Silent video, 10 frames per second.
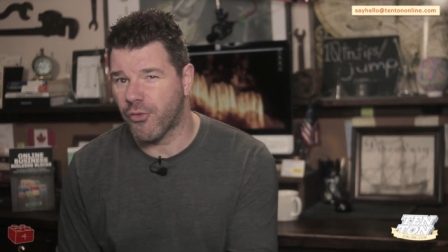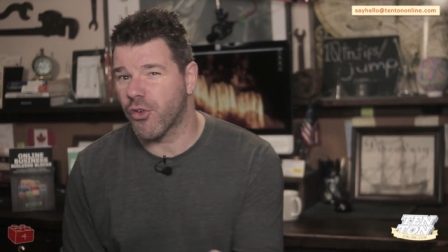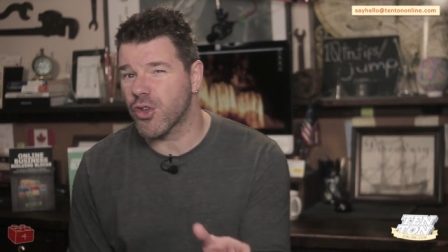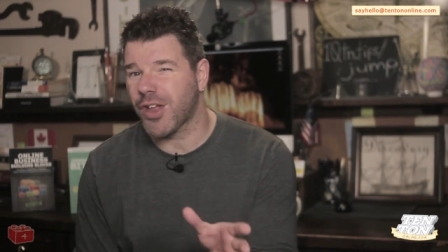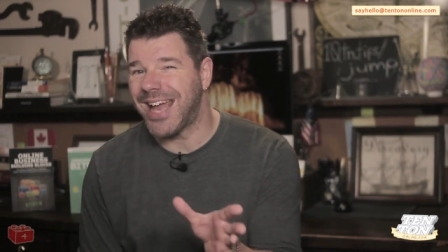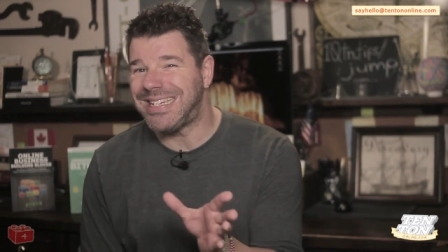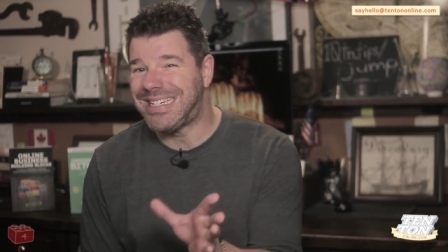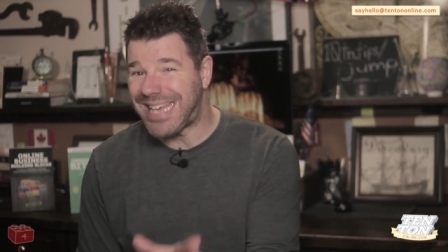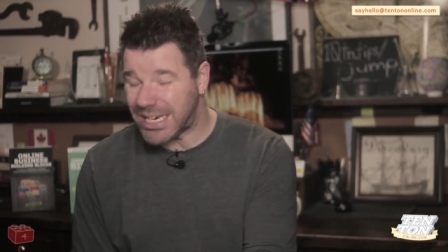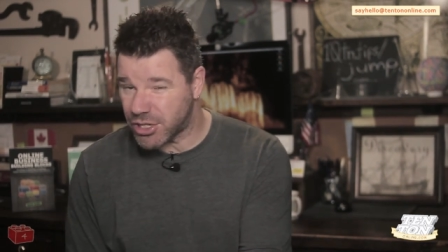first
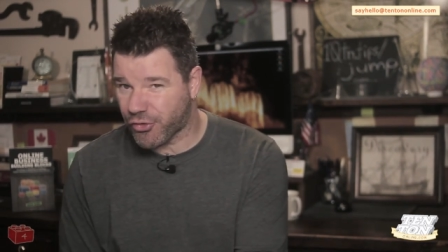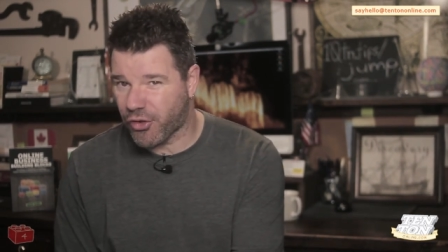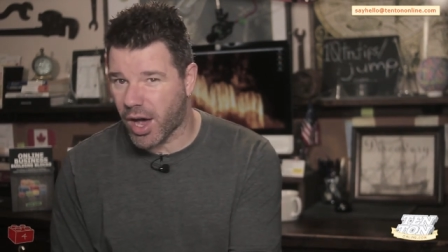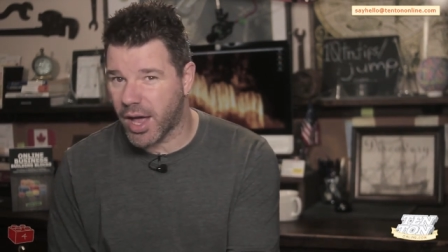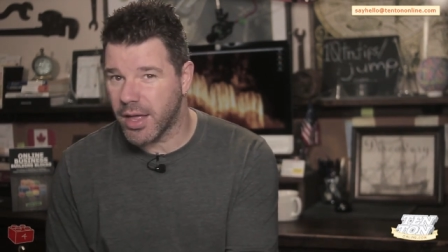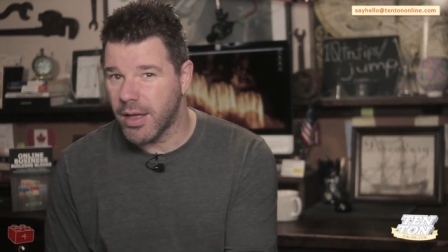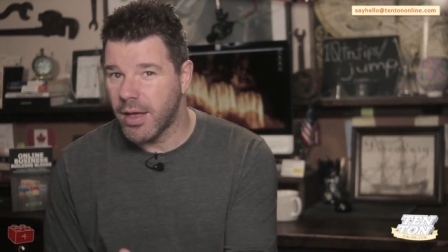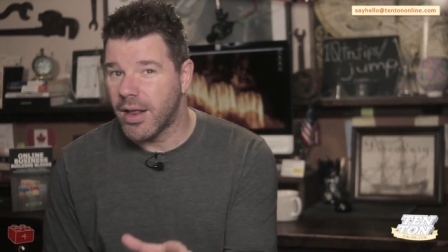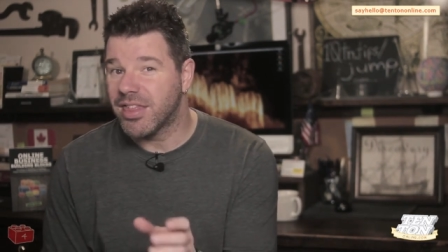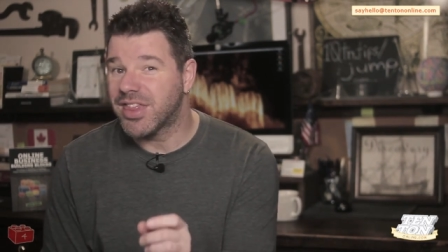identify
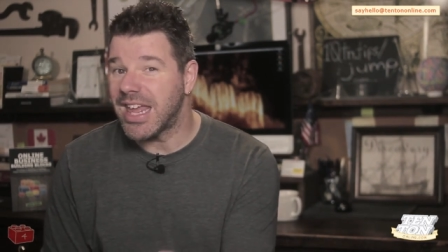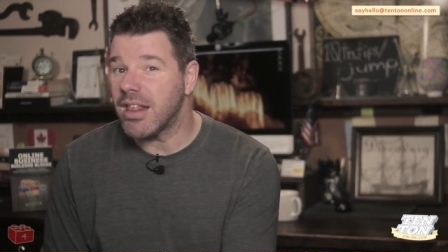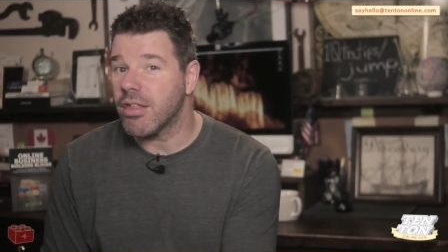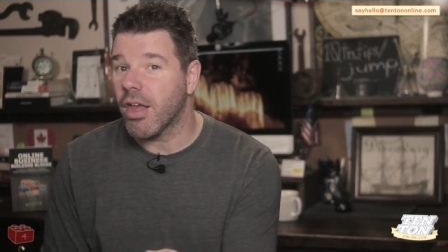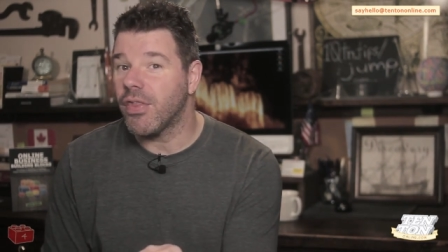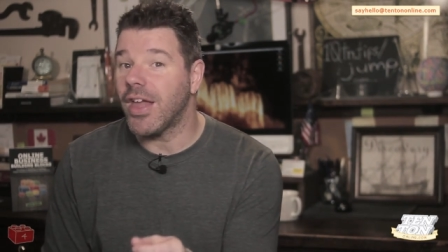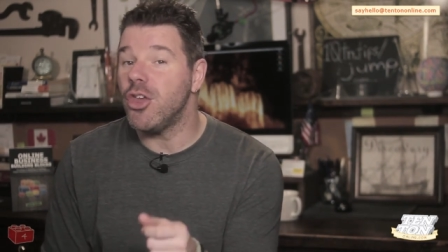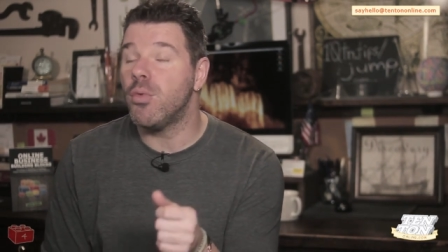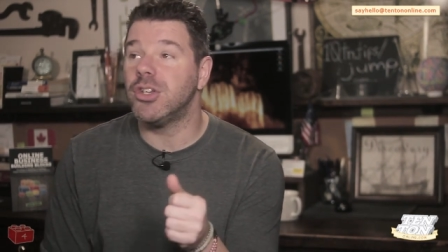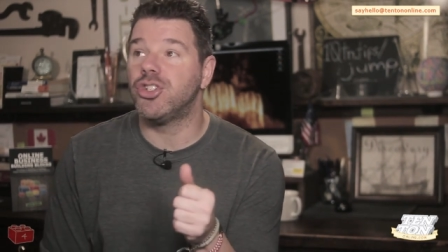things that
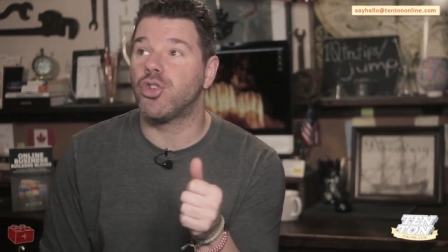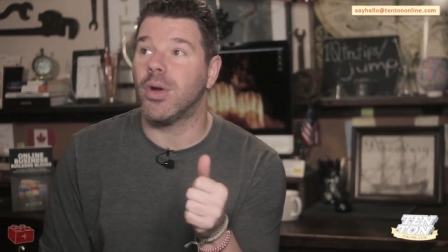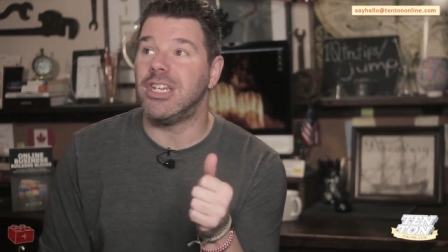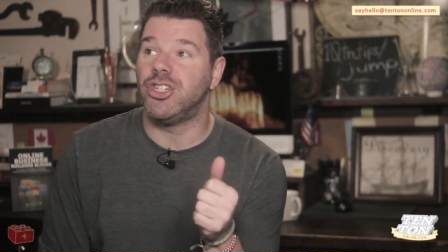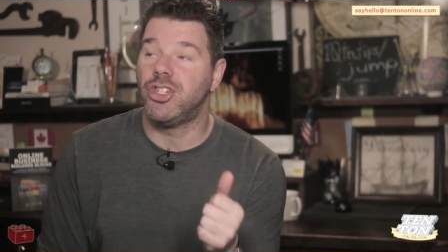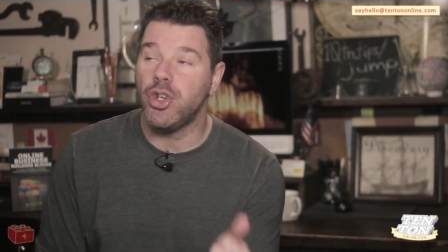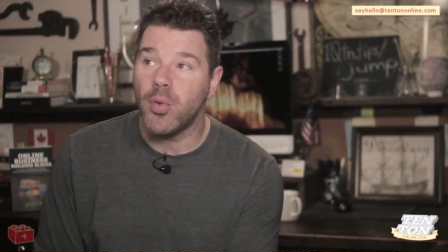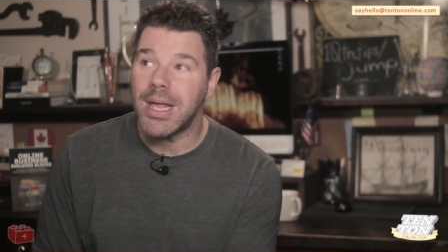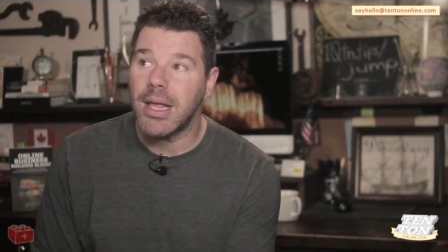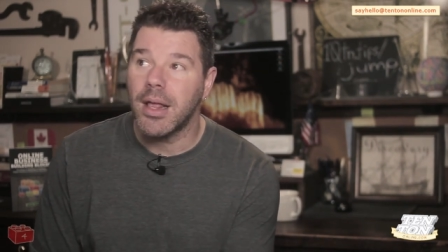you enjoy
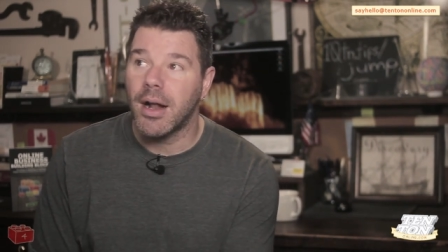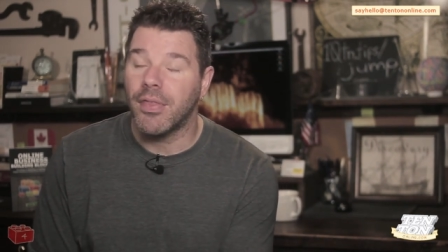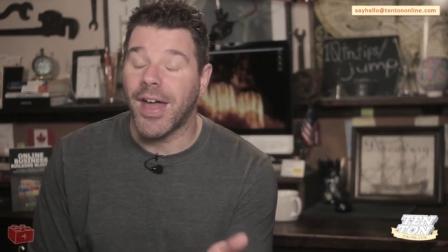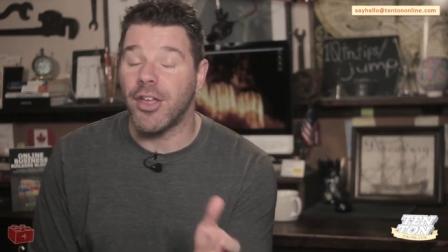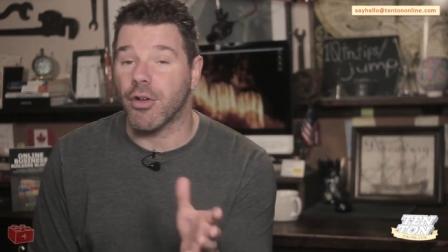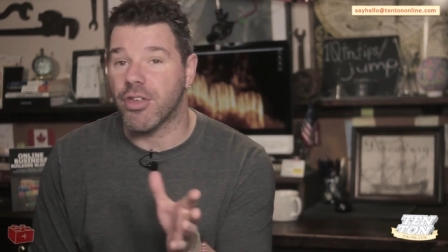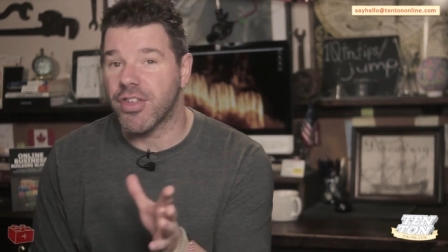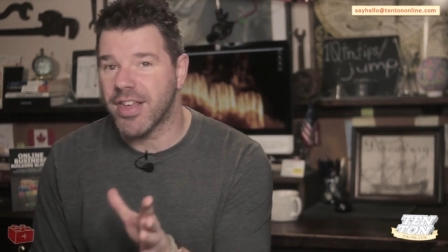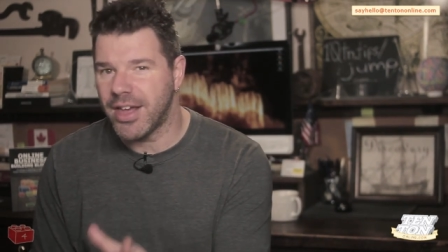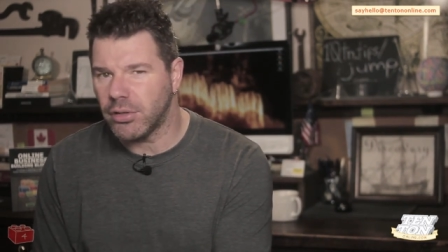doing, that you're
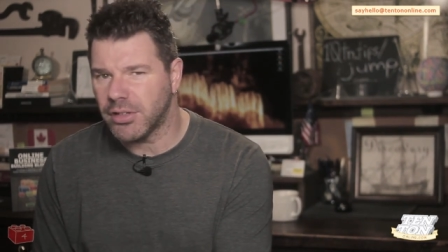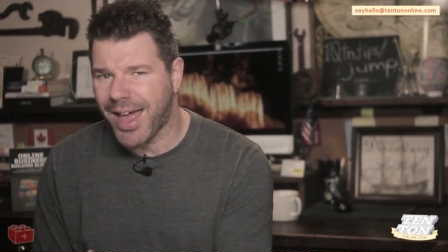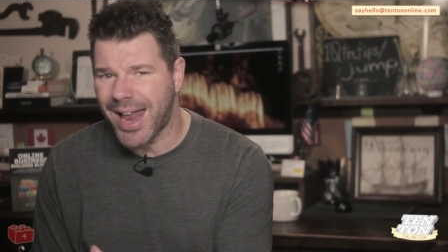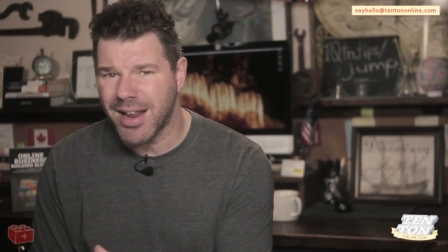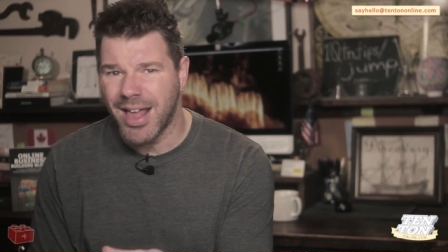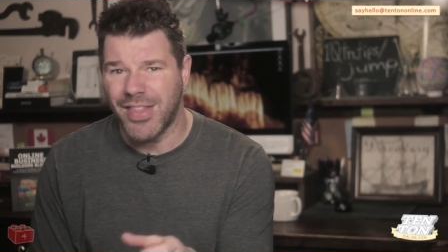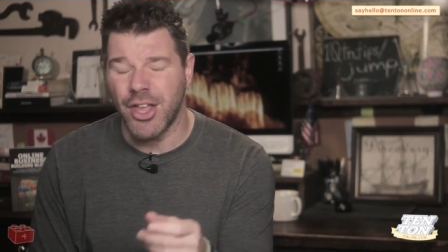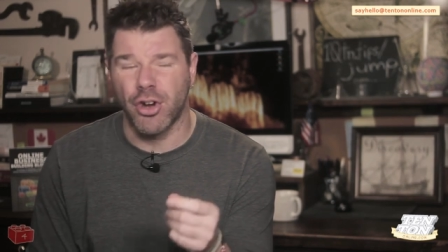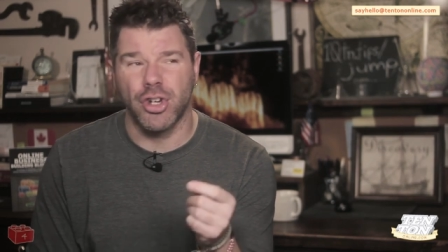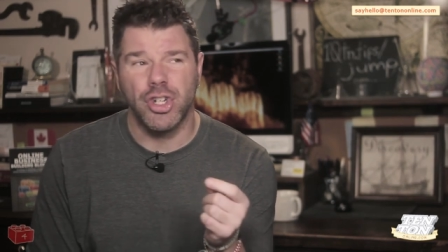skilled at,
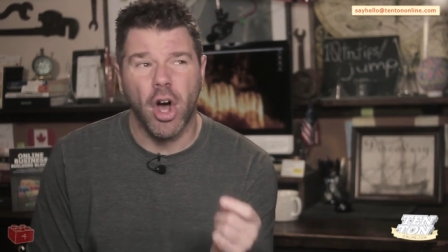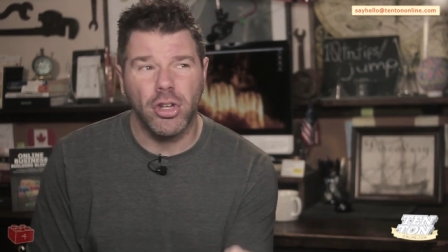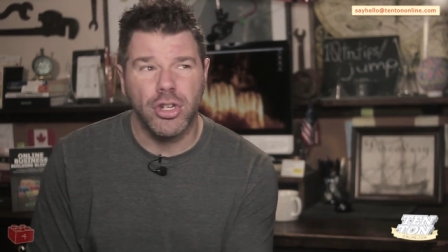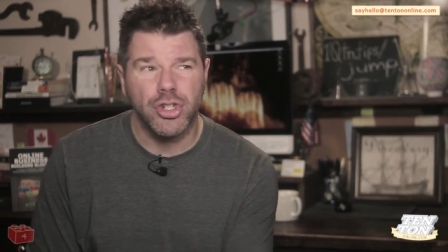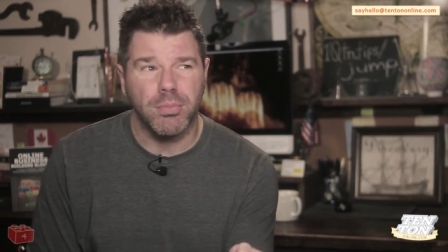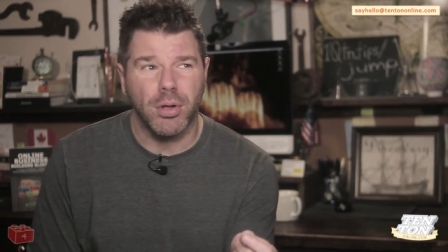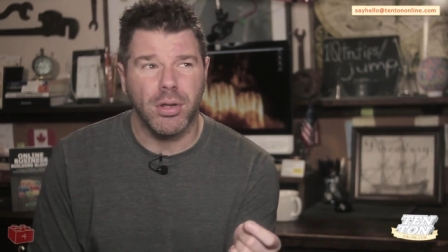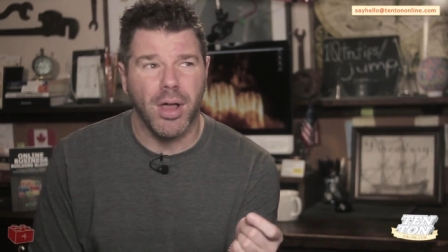that you're knowledgeable